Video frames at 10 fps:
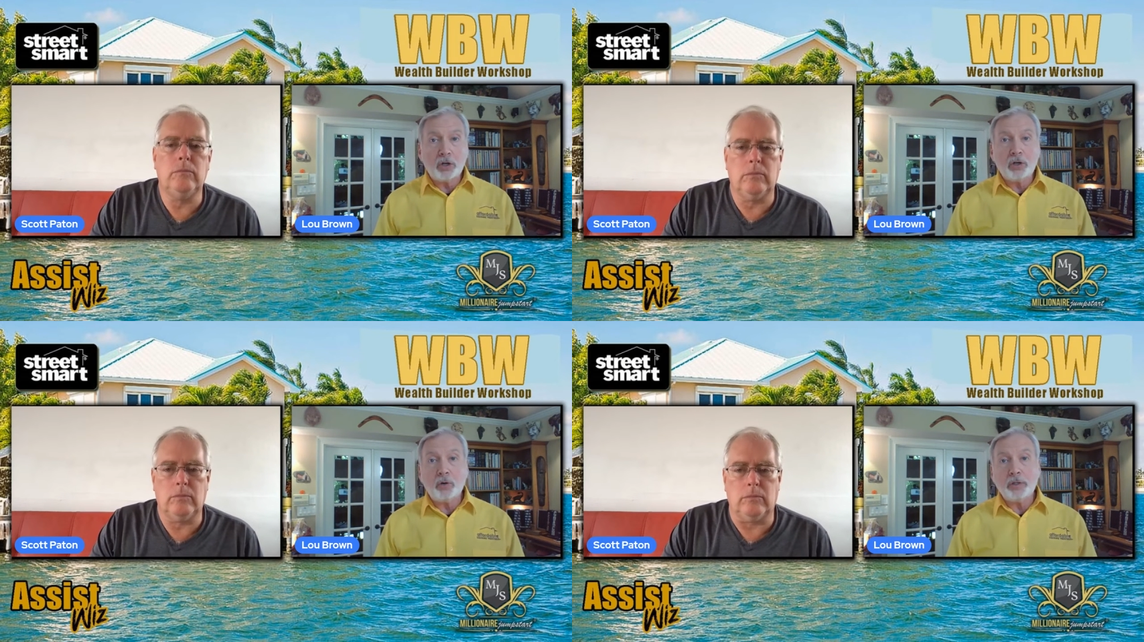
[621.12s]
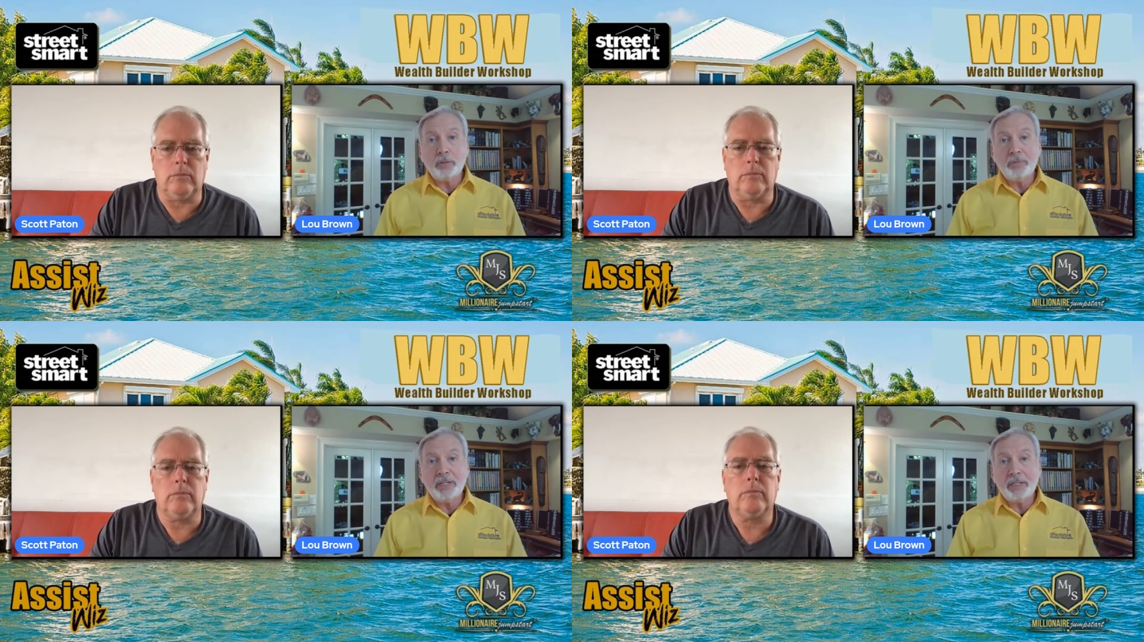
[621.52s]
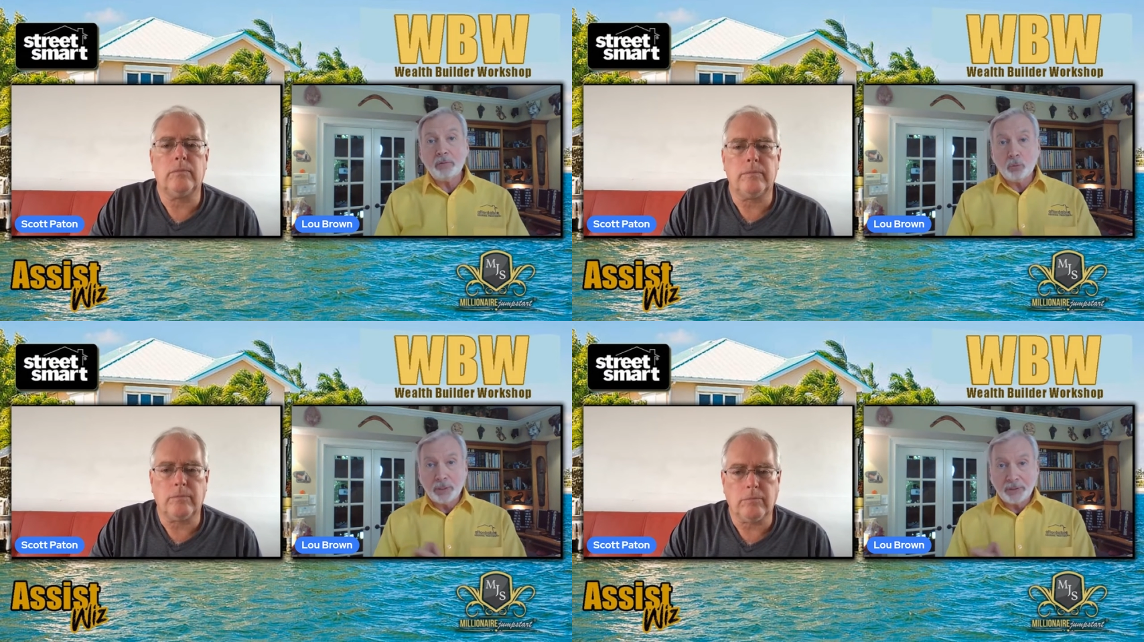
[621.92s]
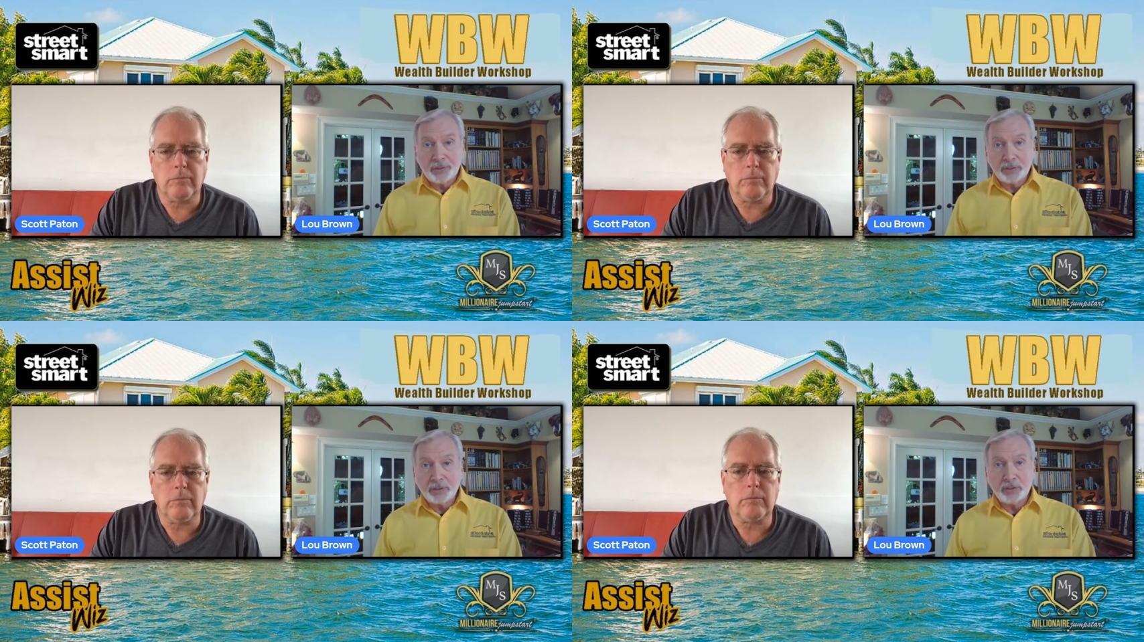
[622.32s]
Speaker 1: going to be with
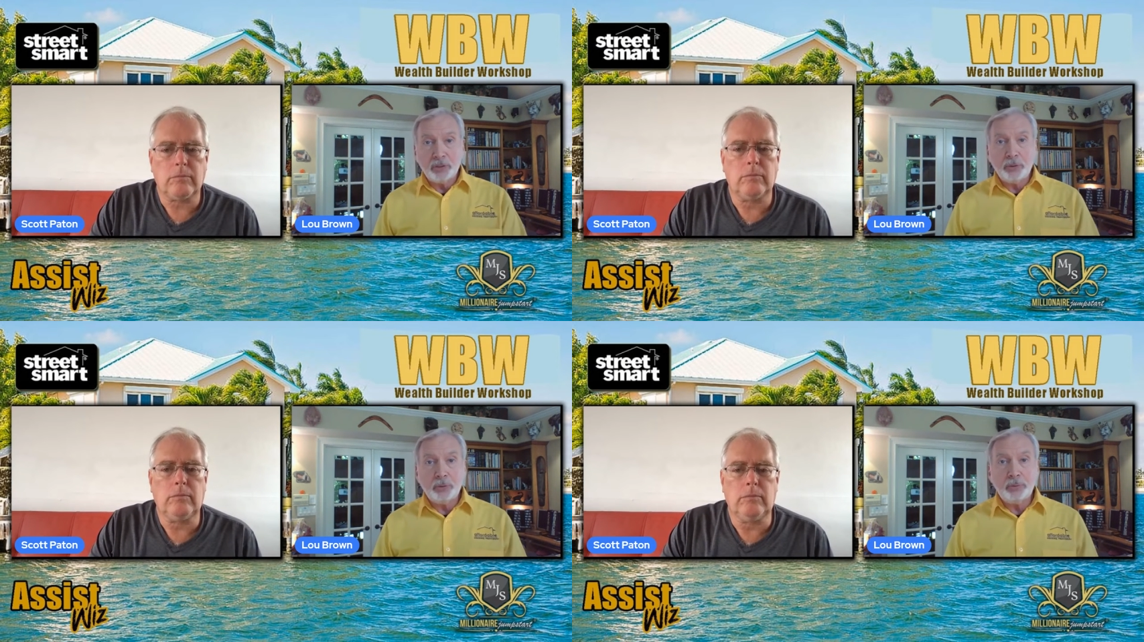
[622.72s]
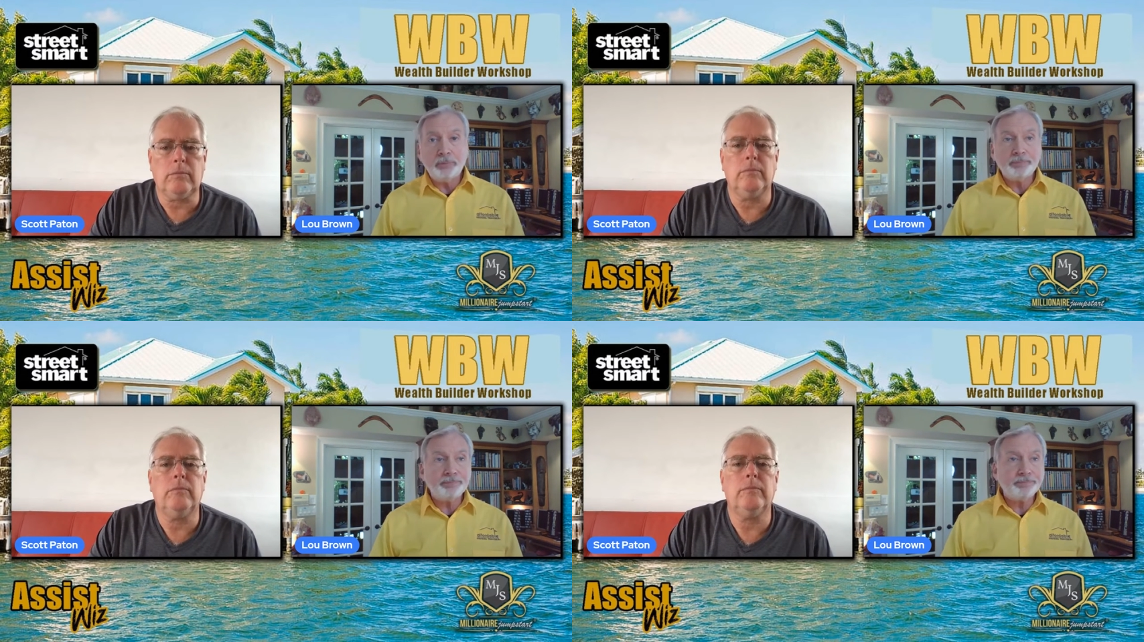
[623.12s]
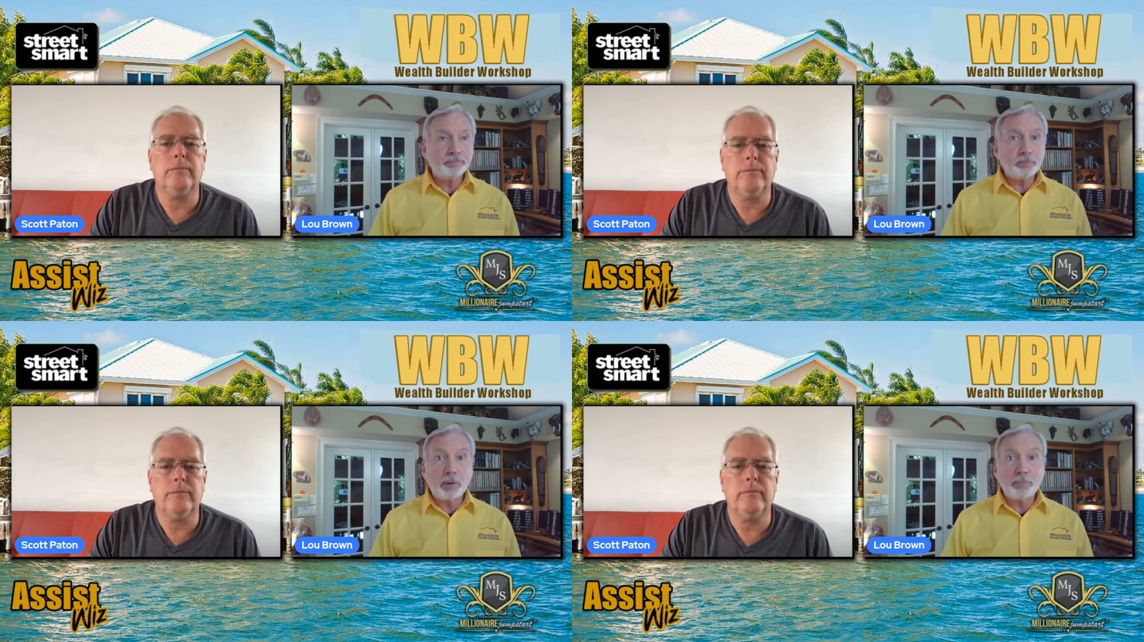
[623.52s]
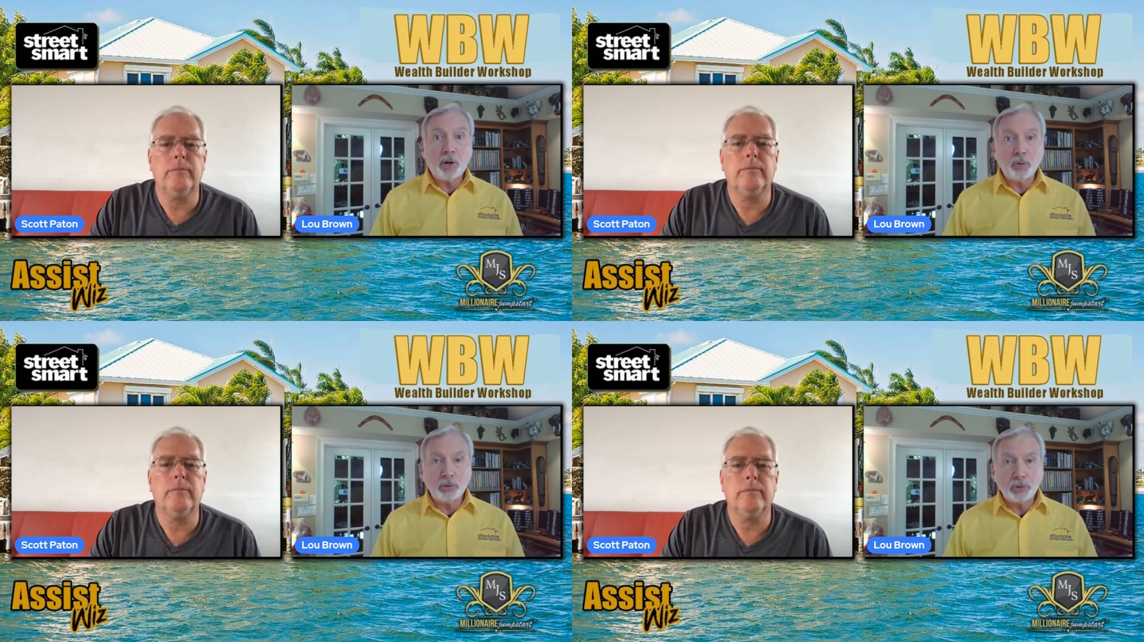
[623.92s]
this new
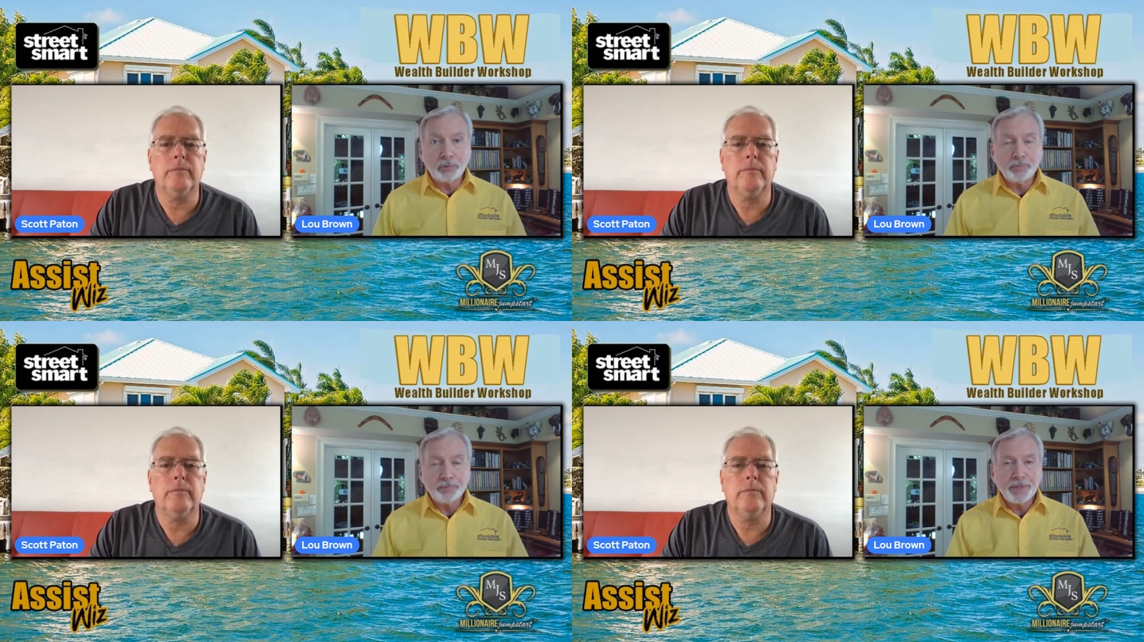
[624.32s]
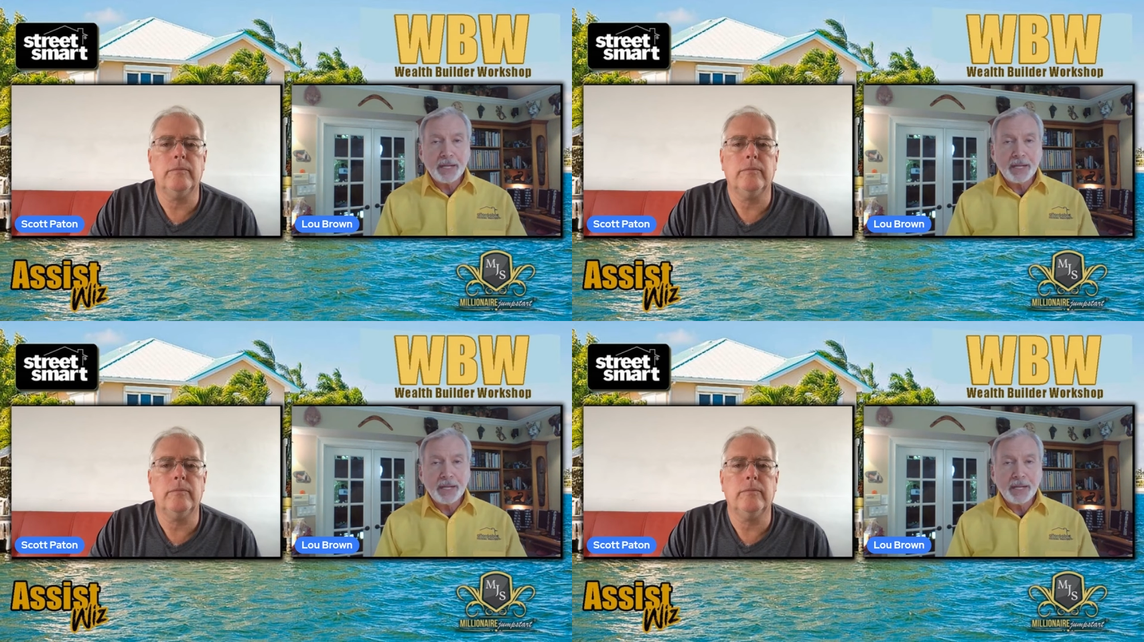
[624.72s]
proposal.